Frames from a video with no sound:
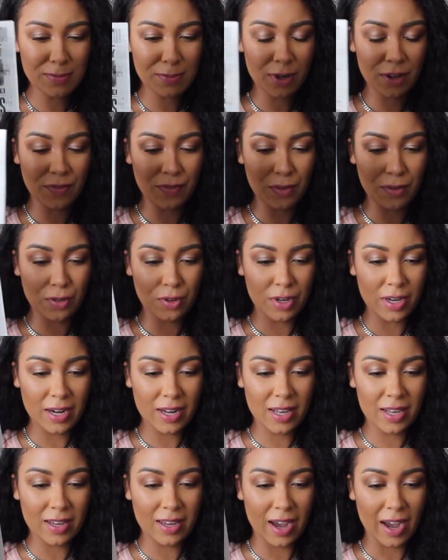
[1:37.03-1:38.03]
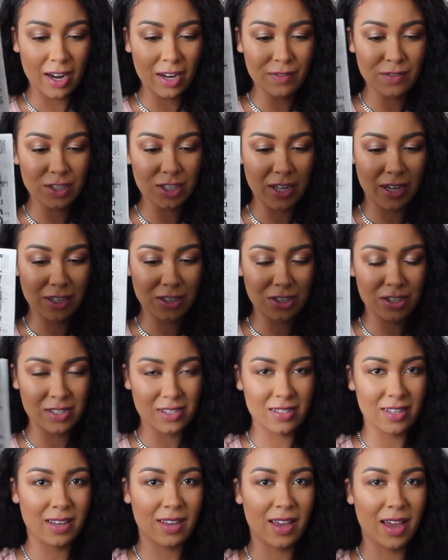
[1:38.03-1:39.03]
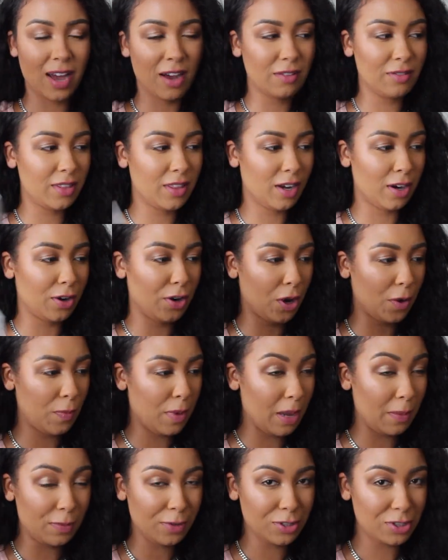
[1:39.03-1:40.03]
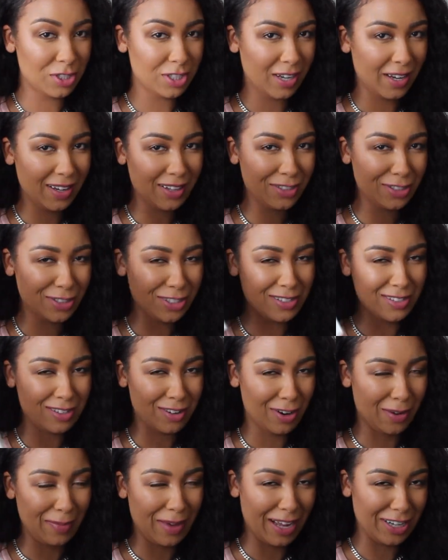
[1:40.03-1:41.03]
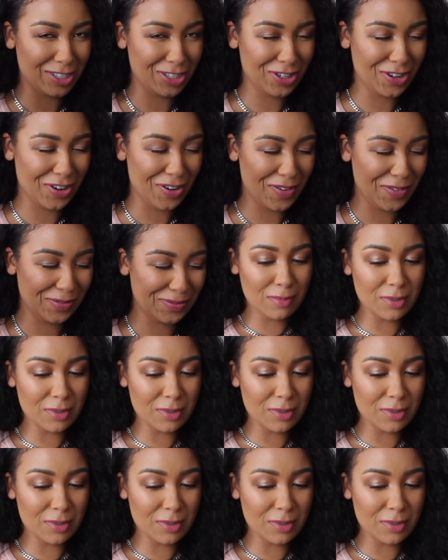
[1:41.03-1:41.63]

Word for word: but if you look at it, it kind of changes like how their notepapers change because they're all magical.